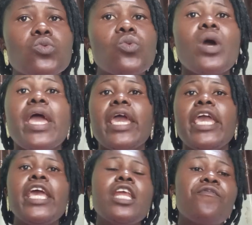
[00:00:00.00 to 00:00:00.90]
to
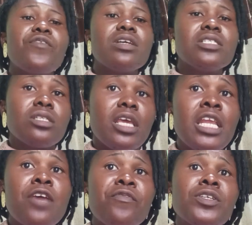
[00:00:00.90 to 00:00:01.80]

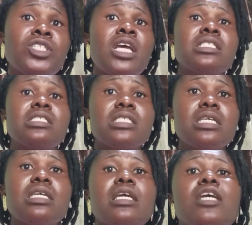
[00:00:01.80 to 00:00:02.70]

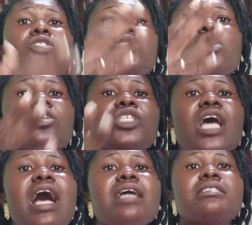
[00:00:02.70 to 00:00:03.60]
inefficiency such
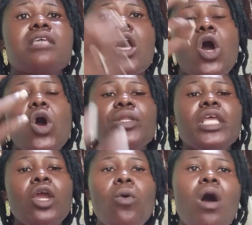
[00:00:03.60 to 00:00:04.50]
as
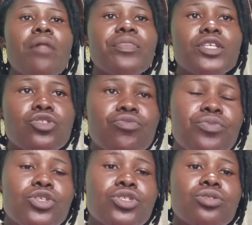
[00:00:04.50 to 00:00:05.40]
unequal
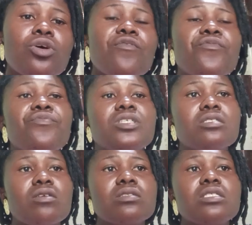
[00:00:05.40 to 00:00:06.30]
distribution of
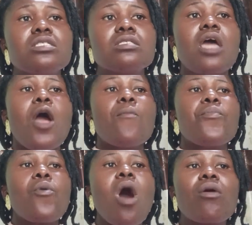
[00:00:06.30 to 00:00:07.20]
resources,
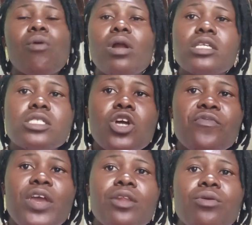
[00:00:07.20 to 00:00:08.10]
poor quality
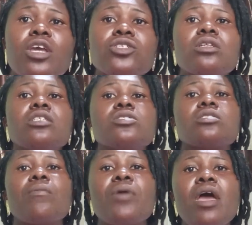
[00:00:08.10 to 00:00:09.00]
of education in
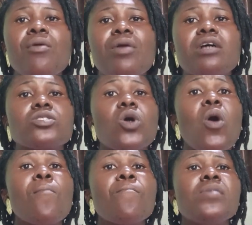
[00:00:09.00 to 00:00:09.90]
some areas,
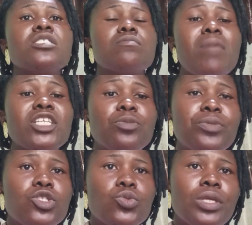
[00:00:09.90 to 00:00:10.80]
or mismatch
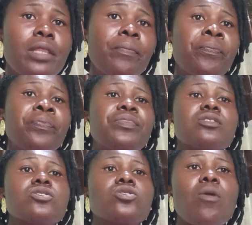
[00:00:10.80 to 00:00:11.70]
between
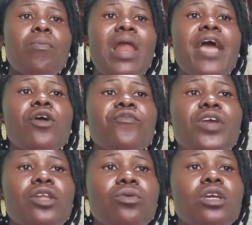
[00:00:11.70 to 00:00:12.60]
the supply of
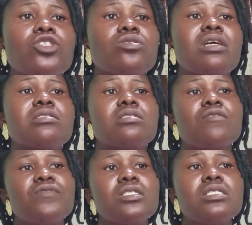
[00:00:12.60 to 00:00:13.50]
educational
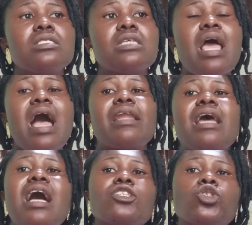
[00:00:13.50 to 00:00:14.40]
services
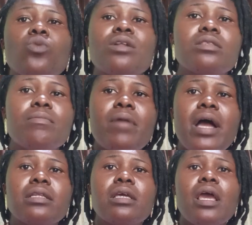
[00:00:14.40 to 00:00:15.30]
and actual
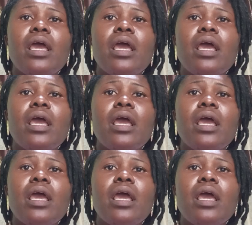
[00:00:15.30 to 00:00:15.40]
demand.